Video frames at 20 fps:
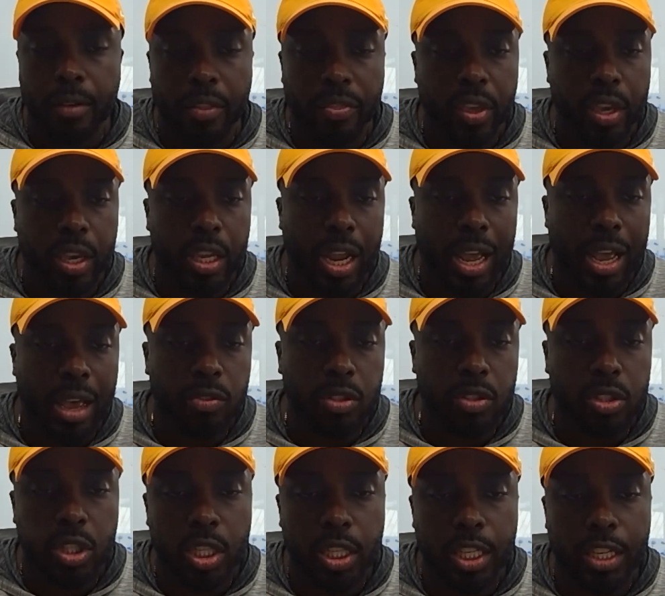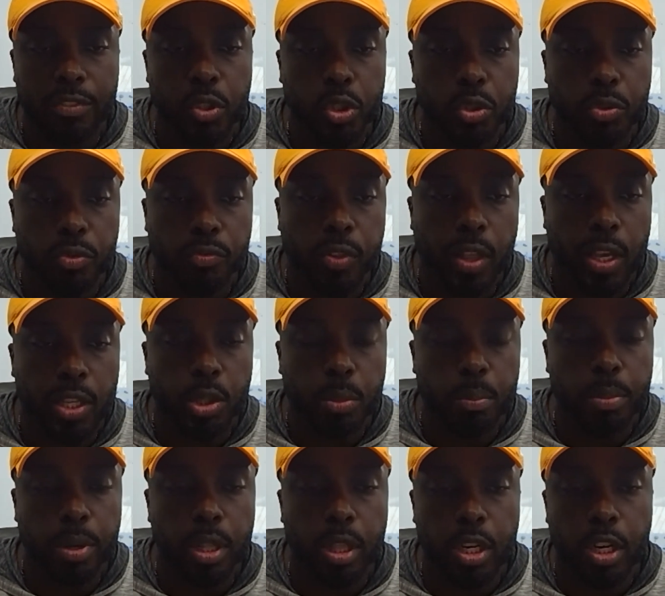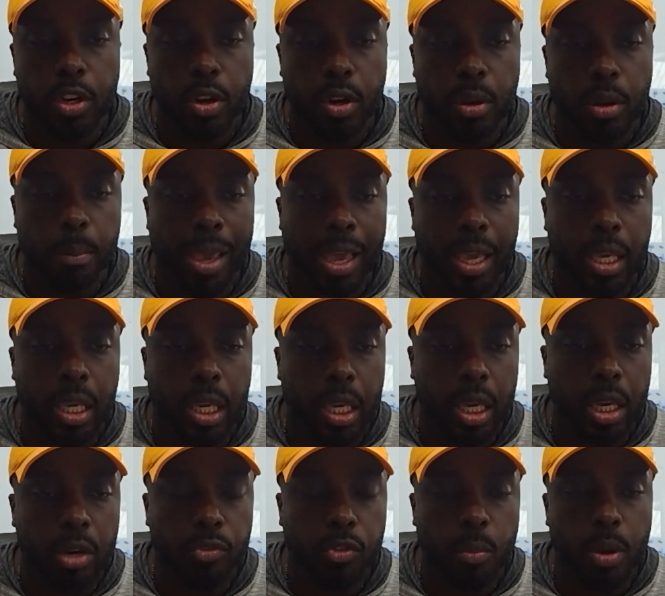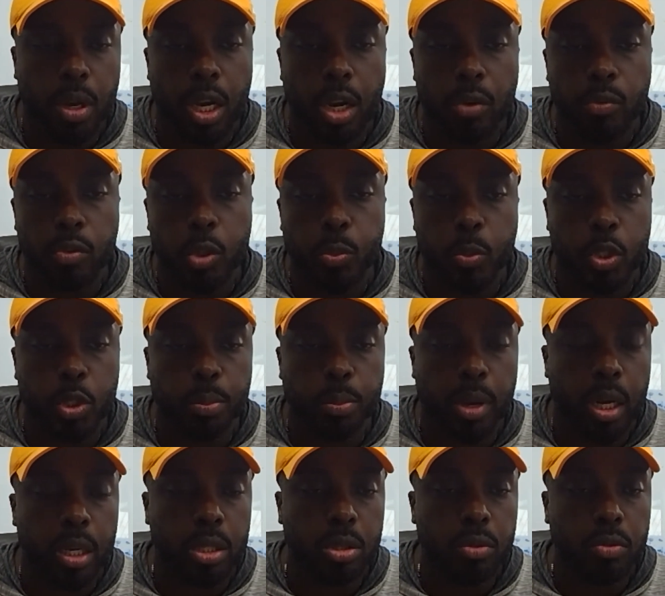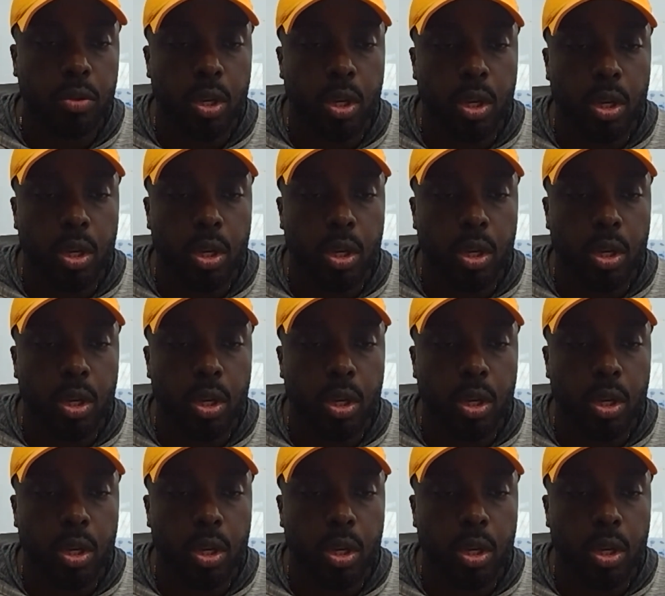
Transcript: I think it obviously gives you some flexibility on the back end from a coverage perspective,